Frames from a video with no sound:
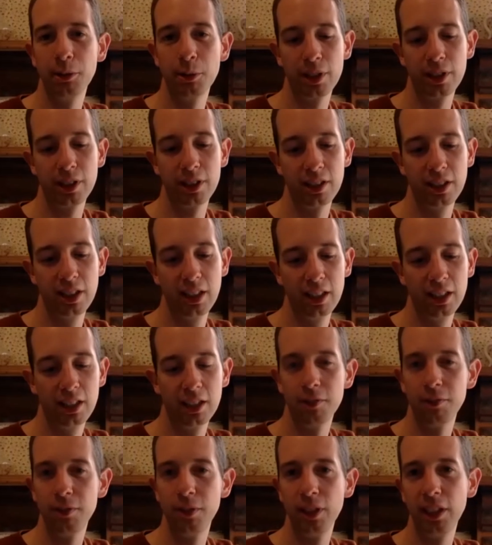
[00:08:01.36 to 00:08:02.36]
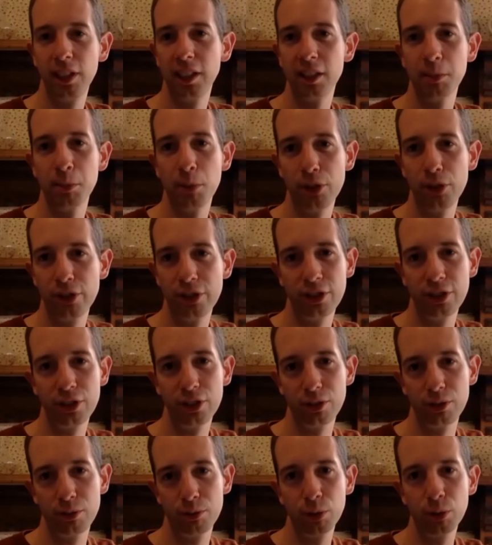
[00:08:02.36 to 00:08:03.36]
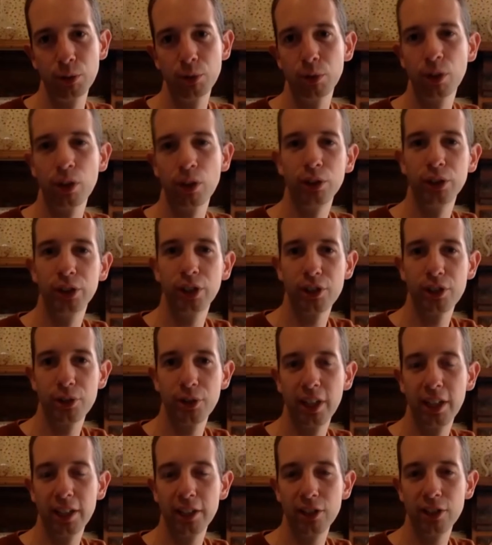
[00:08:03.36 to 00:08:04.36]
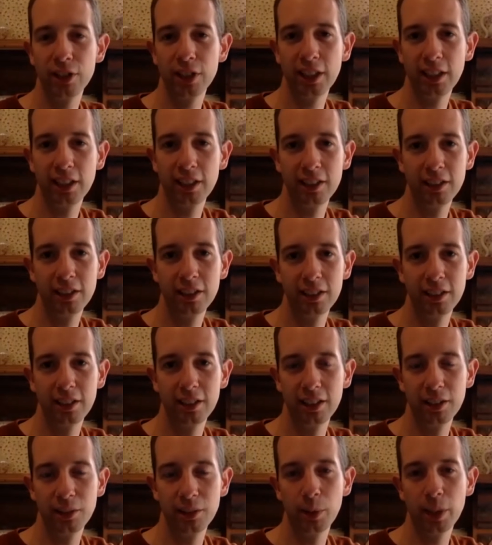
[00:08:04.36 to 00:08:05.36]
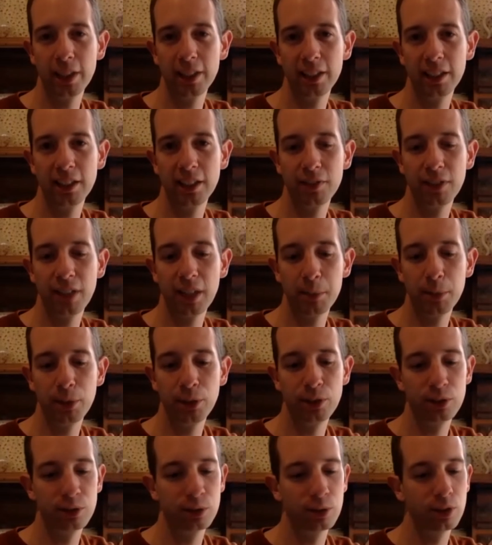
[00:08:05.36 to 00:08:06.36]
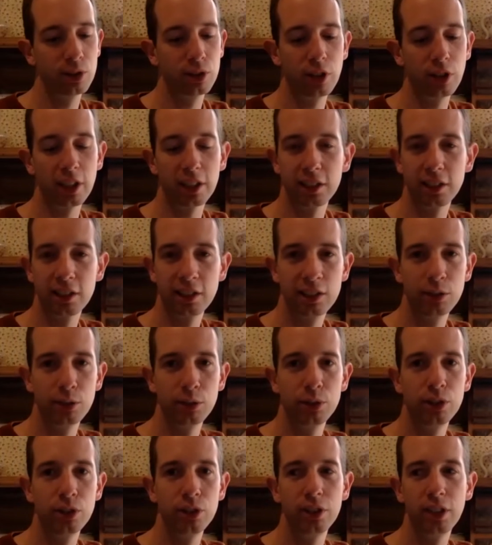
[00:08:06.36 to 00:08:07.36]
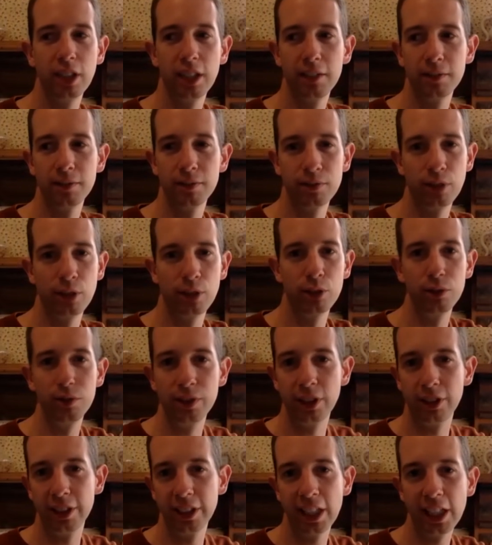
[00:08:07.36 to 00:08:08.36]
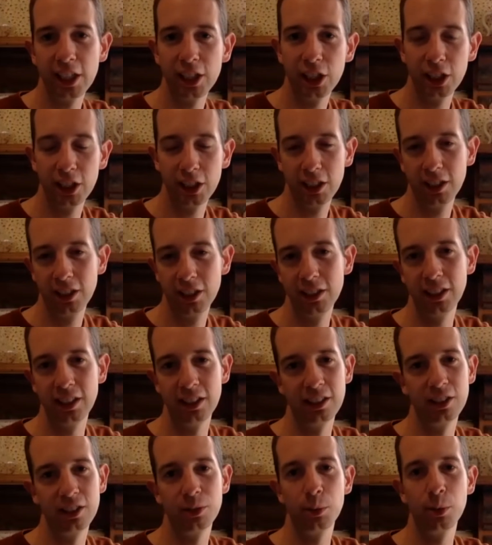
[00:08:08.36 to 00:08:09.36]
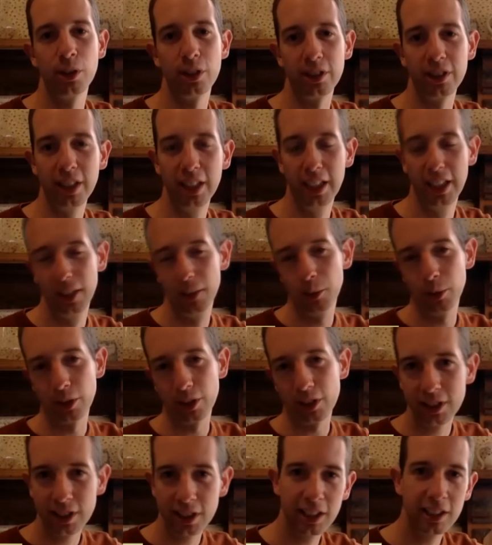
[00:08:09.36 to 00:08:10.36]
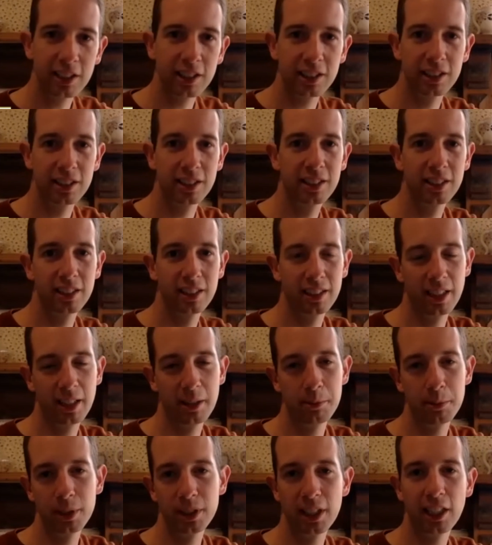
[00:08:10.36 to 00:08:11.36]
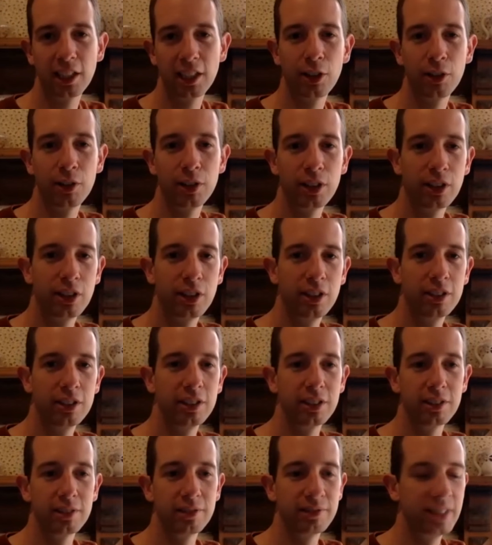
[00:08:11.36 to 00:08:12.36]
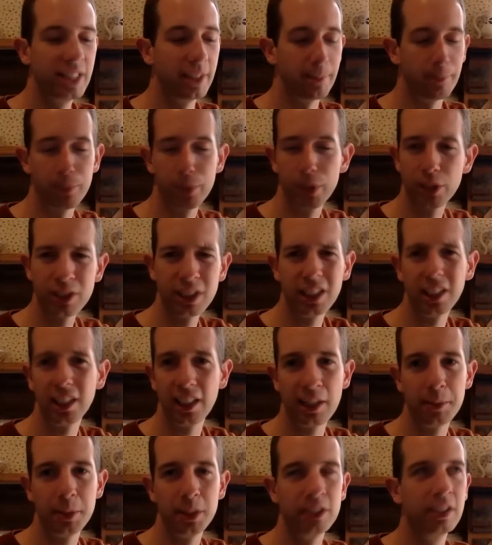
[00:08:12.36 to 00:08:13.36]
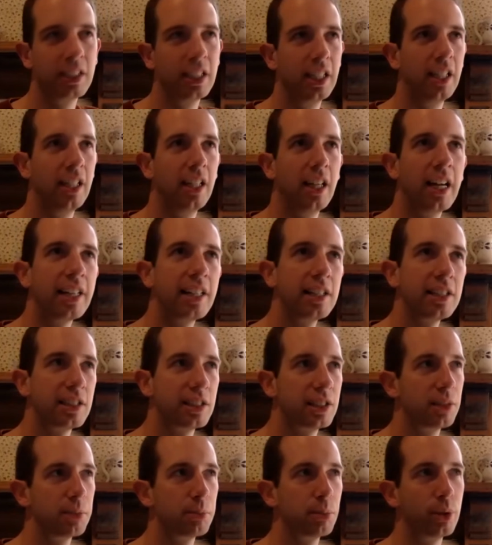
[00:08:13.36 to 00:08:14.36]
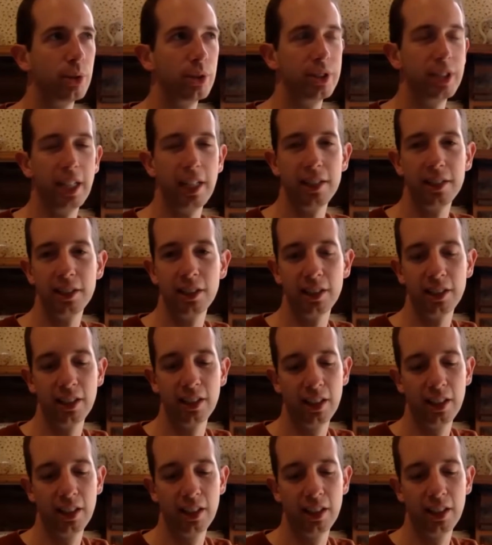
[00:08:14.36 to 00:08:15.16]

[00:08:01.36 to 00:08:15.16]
with a fairly homogenous rural culture throughout New Zealand and the way that their farm buildings were constructed, or do you have local variation, and to what extent is that going on? And yeah, so essentially, I mean, I guess it just boils down to